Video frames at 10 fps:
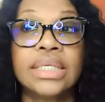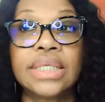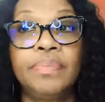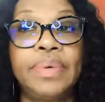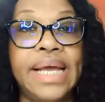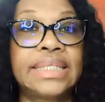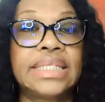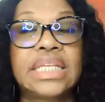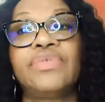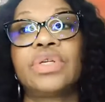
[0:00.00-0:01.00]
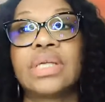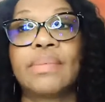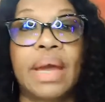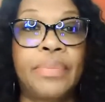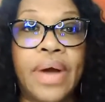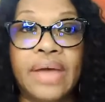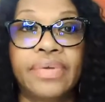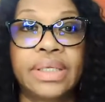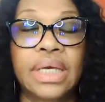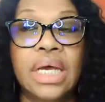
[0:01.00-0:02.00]
Some places give you
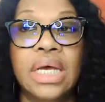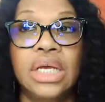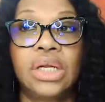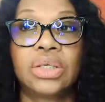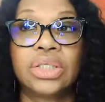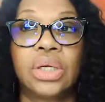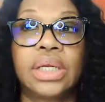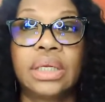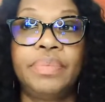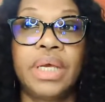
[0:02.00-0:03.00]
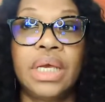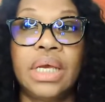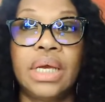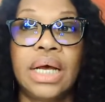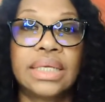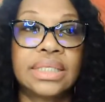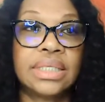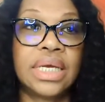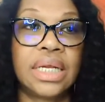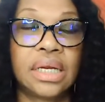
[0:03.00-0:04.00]
semi-private, so there'll be a
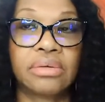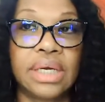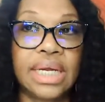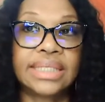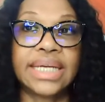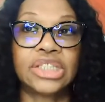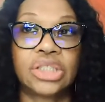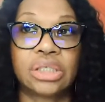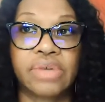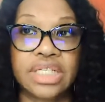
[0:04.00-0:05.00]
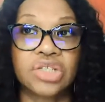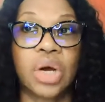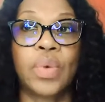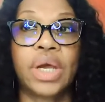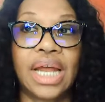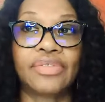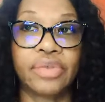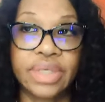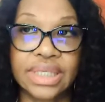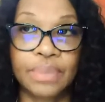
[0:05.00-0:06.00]
seat in a section in a restaurant where you're going to
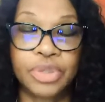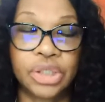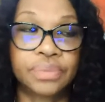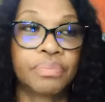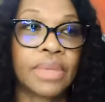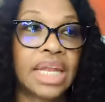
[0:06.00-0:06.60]
have a reception.